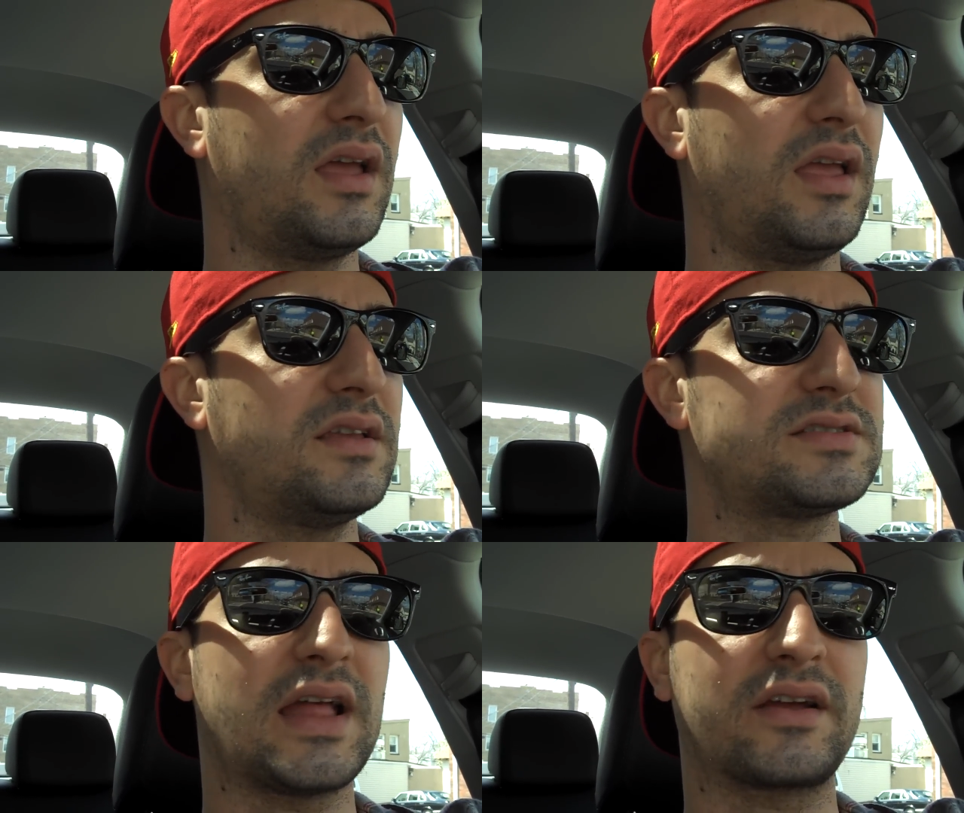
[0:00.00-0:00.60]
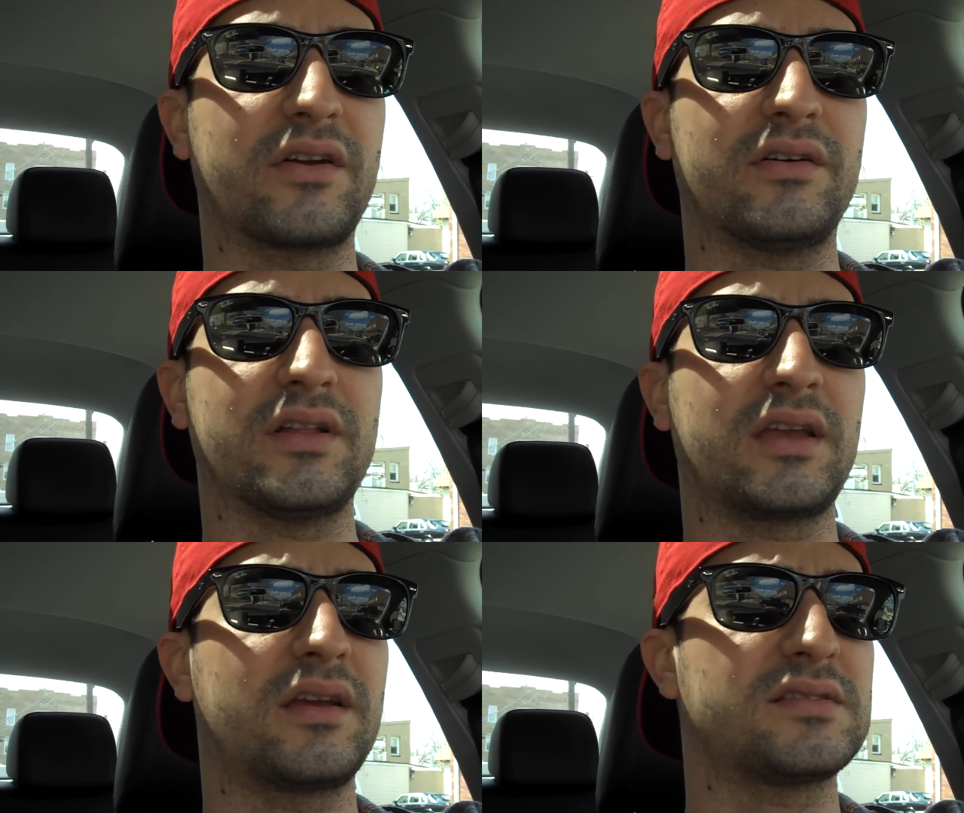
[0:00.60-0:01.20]
is that girl?
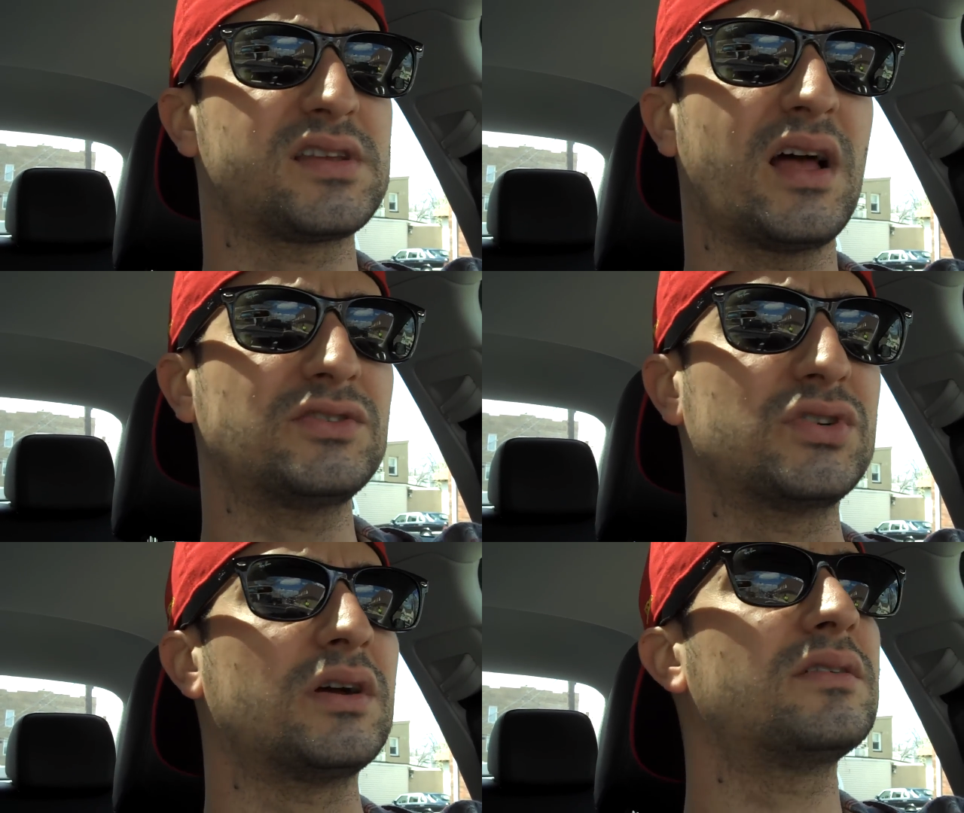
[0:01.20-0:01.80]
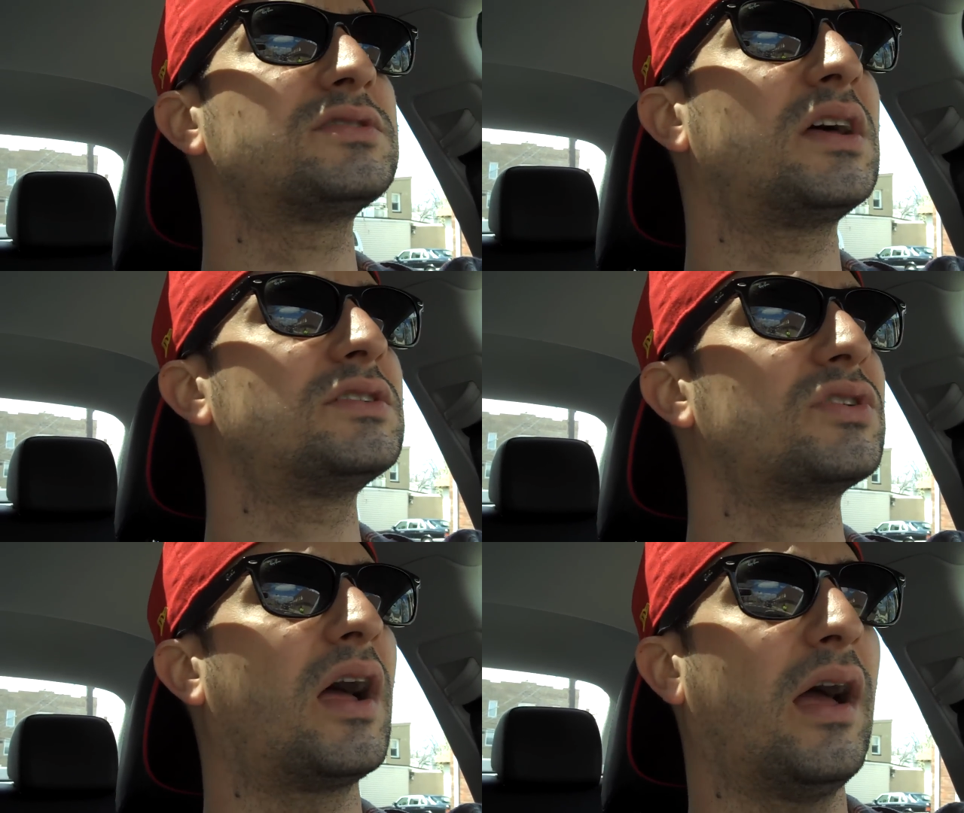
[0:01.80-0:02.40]
Like, Sandra.
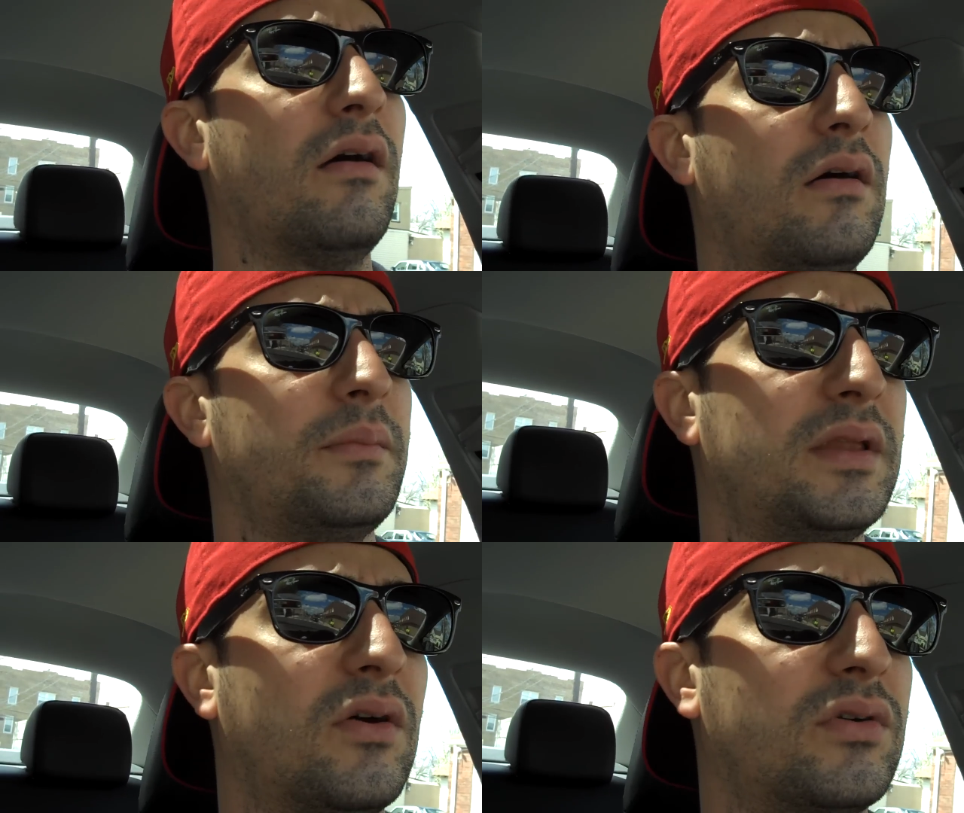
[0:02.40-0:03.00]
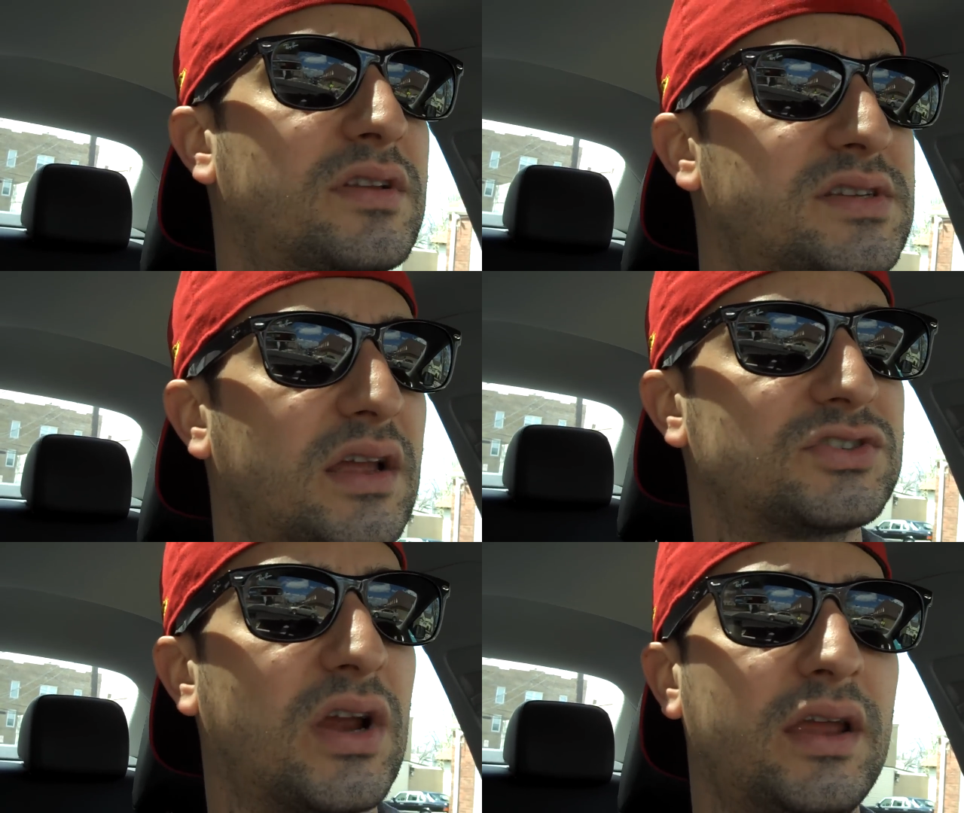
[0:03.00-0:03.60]
I mean, the only
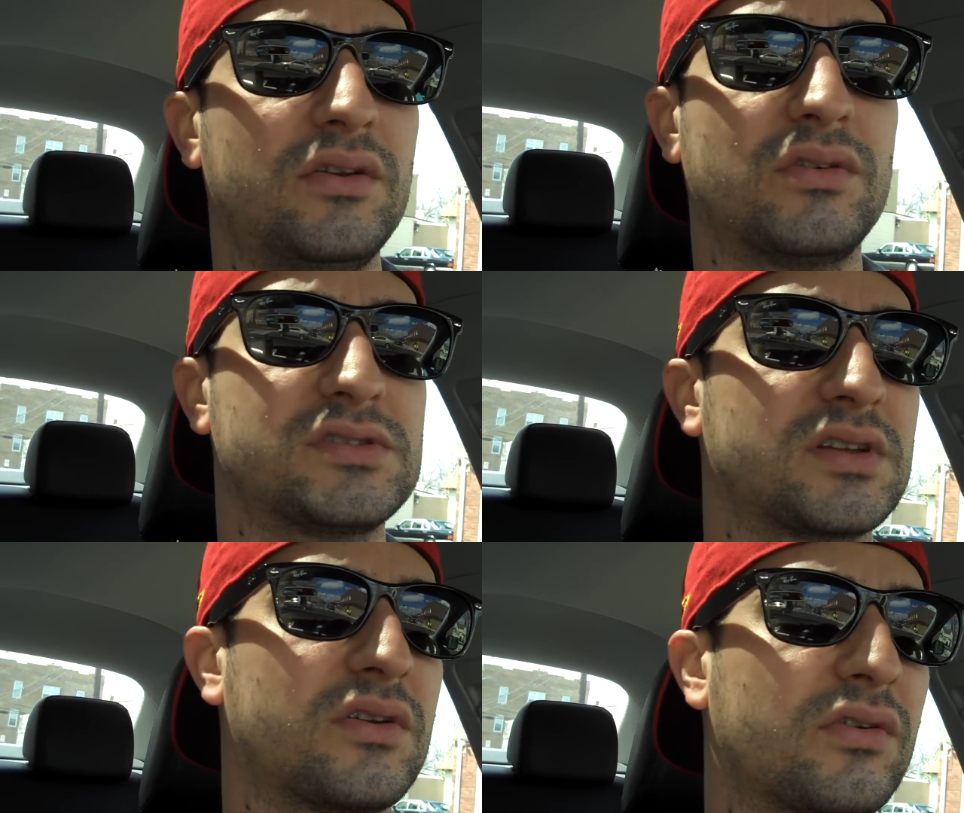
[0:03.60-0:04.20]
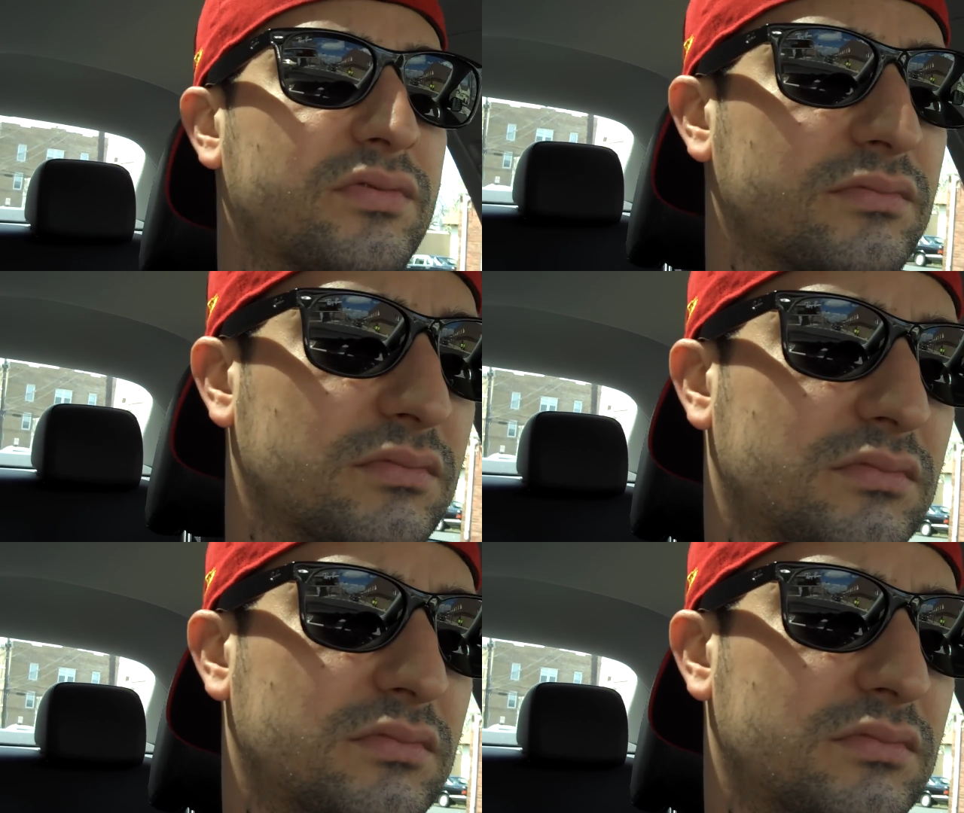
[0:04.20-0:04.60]
Sandra I know is the girl from